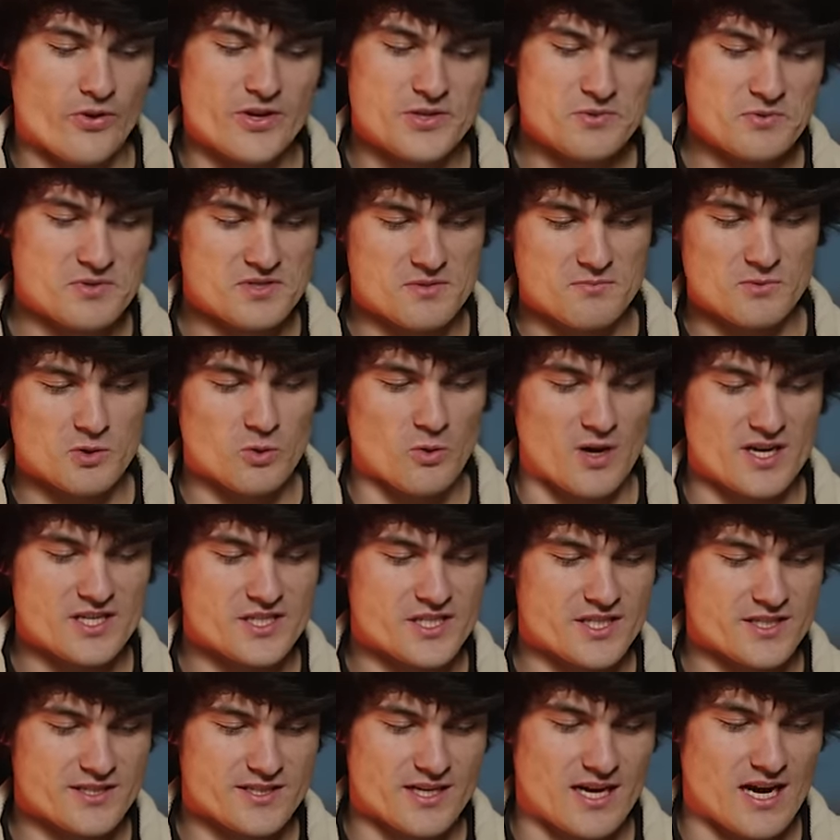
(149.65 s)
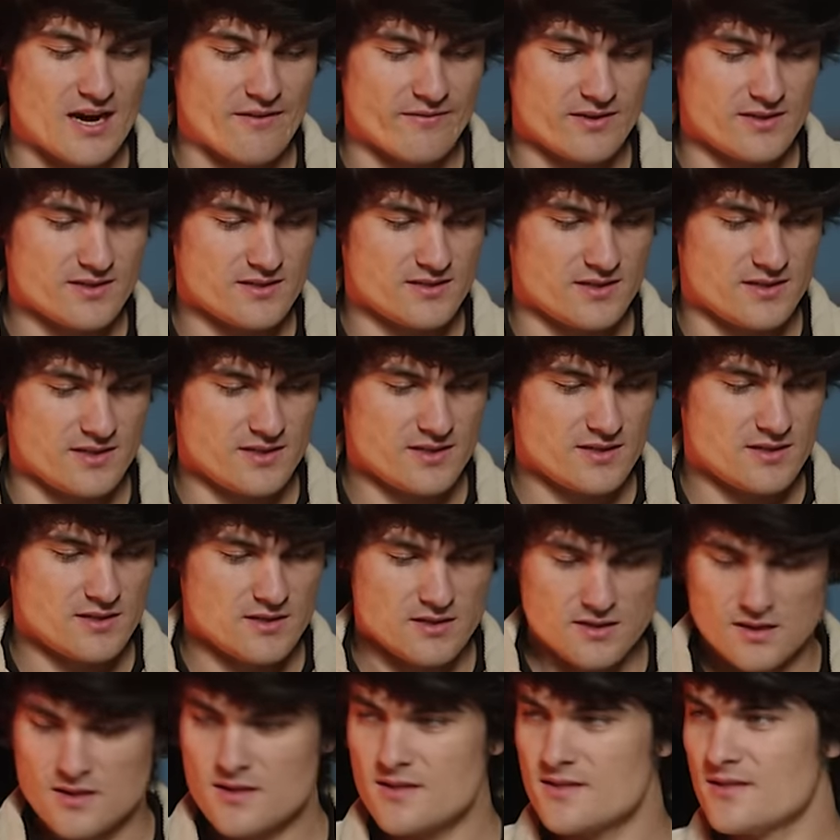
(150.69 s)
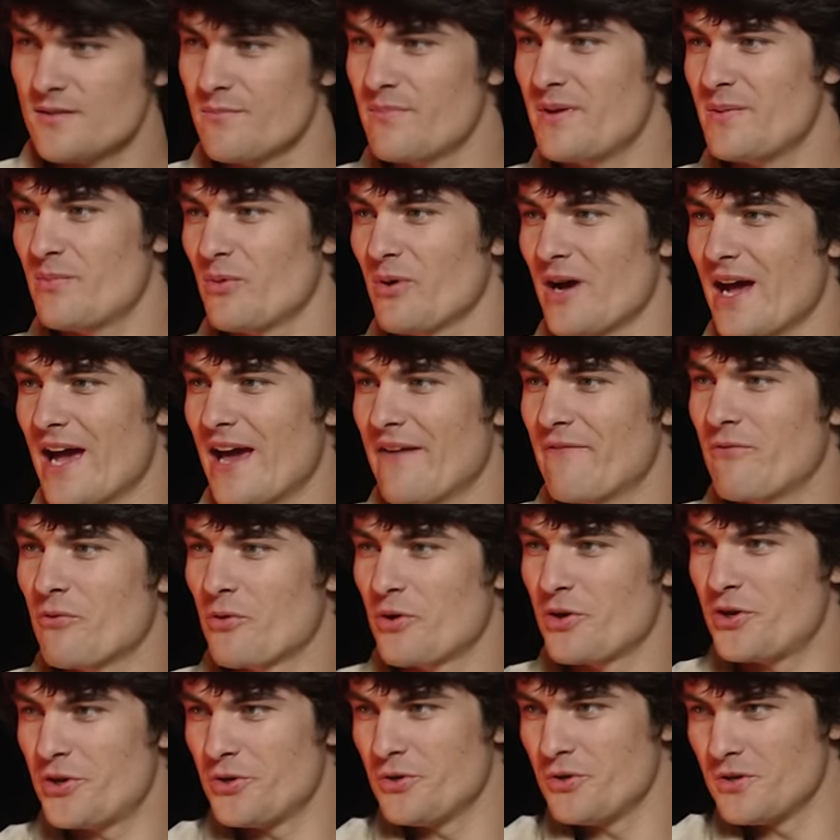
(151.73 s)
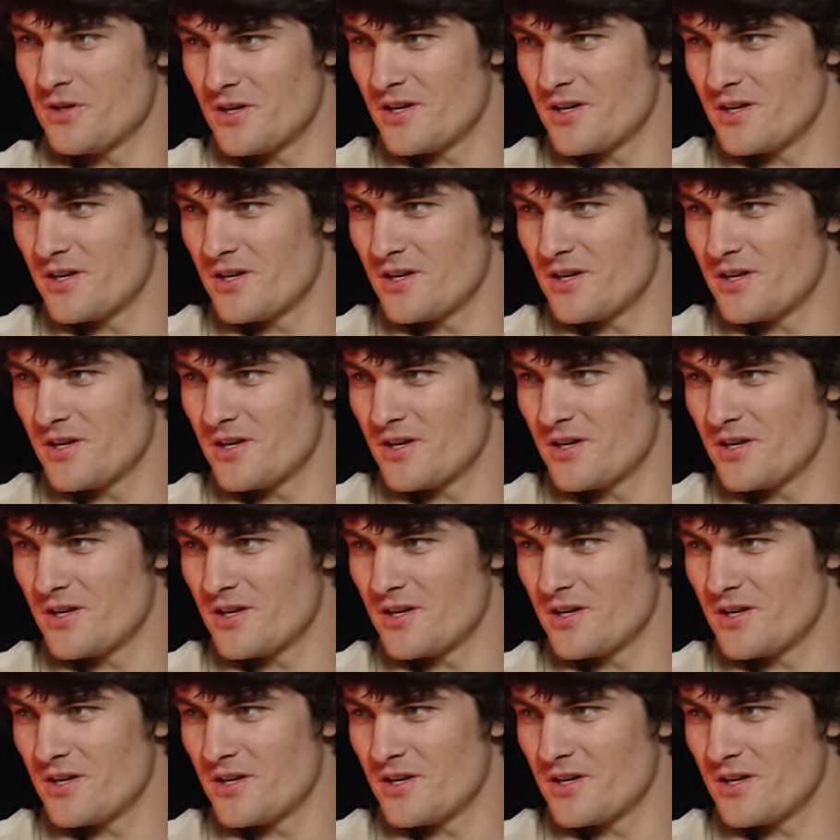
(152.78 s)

well, these were some questions, obviously some people had for you.